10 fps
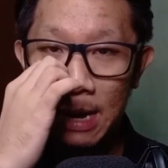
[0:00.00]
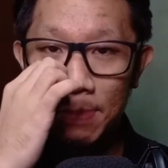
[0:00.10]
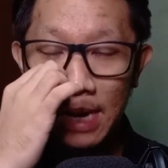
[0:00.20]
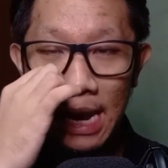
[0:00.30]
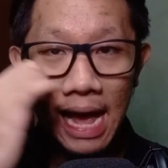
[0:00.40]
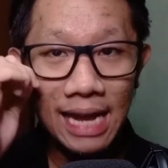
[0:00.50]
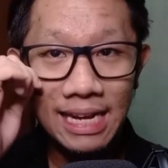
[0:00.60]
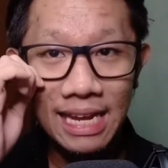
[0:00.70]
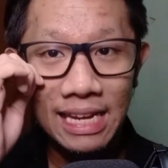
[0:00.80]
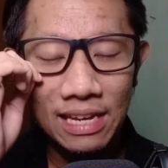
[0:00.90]
kailangan
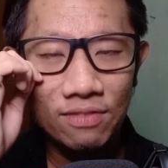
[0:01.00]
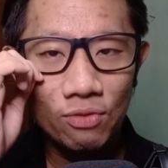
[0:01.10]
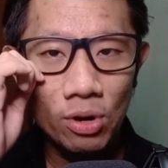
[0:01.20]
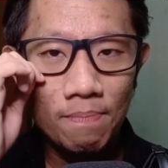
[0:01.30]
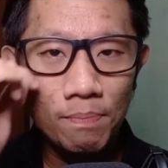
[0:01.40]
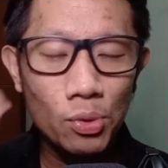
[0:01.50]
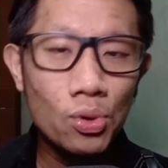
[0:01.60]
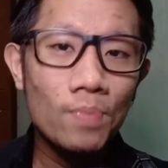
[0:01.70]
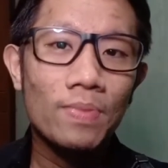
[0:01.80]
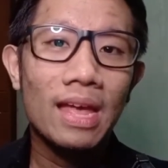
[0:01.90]
na i-inform
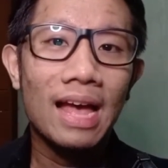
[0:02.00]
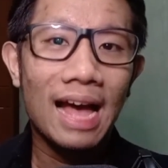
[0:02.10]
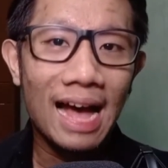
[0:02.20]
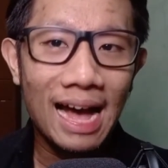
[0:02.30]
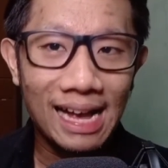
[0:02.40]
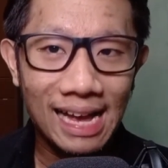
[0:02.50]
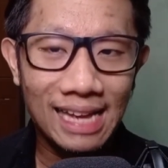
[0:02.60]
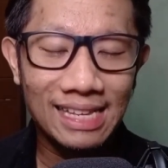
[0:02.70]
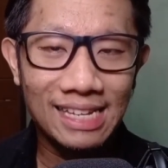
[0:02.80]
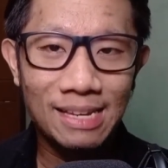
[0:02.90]
po
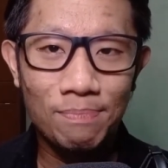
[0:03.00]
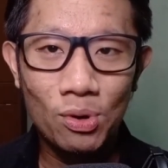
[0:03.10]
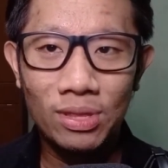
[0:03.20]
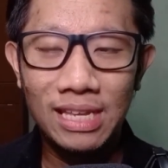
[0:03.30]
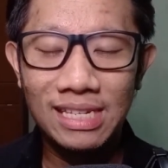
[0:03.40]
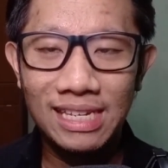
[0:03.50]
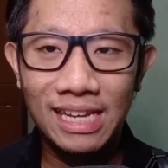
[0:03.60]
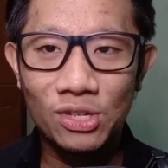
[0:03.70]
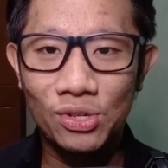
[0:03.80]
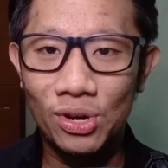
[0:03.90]
agad kasi po this
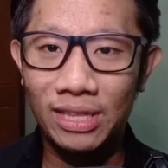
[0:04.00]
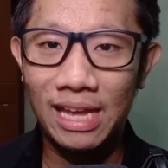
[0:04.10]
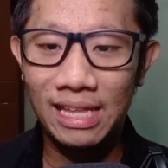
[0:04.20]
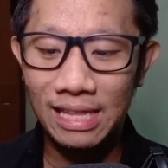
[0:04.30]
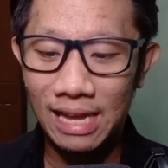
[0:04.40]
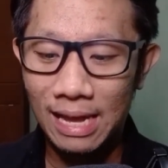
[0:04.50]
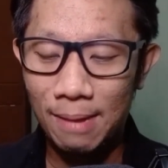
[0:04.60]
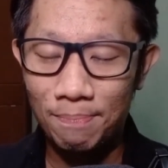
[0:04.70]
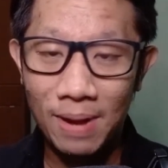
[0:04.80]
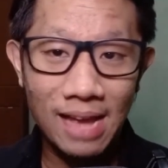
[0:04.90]
gets certain
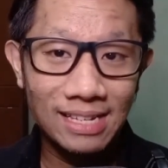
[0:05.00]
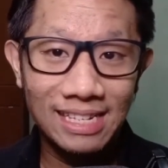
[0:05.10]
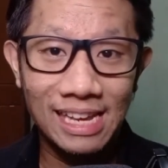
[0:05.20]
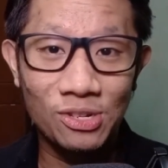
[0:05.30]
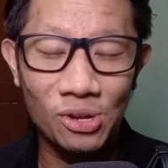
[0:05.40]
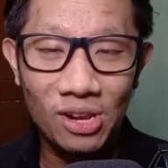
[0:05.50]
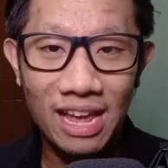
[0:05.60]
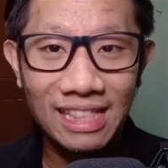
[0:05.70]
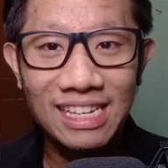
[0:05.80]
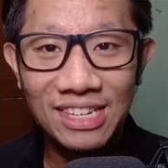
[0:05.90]
processes
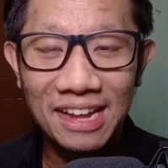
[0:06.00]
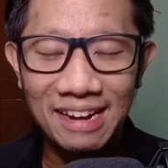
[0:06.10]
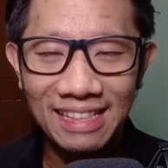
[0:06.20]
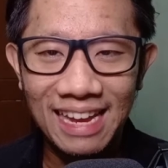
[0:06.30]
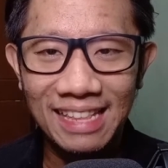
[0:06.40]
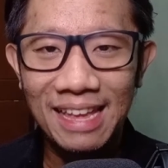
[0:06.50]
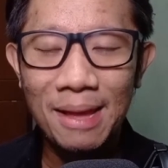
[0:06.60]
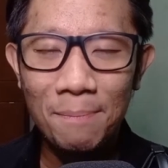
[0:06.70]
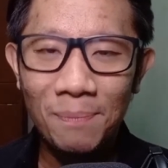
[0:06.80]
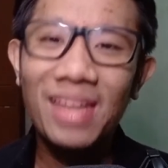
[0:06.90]
already started,
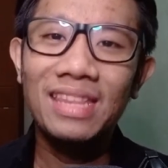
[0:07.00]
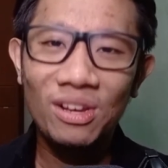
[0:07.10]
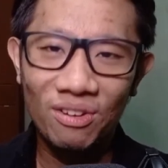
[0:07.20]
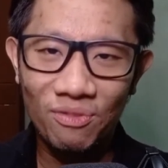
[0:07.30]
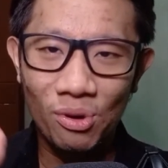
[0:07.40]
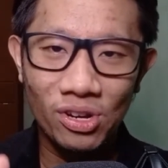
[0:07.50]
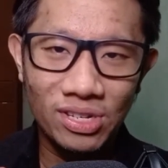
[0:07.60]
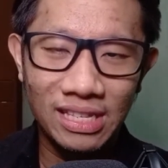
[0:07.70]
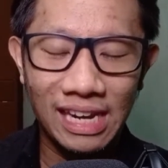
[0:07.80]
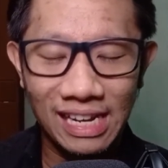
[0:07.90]
pending of
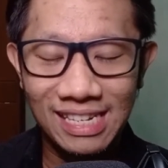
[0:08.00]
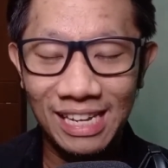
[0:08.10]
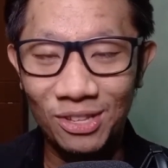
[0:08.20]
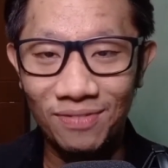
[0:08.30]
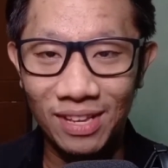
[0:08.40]
course the receipt of